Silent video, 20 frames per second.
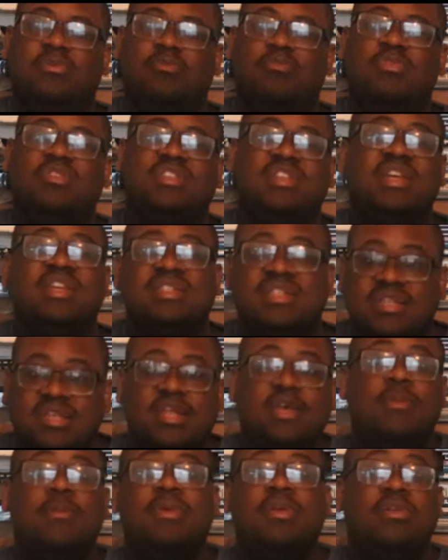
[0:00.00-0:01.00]
which gets
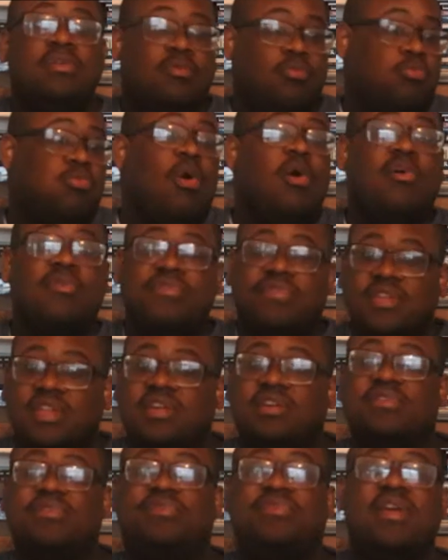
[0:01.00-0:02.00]
Libby wrongfully
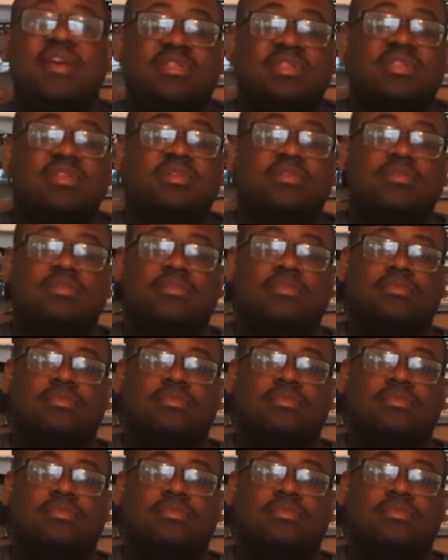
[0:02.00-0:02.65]
convicted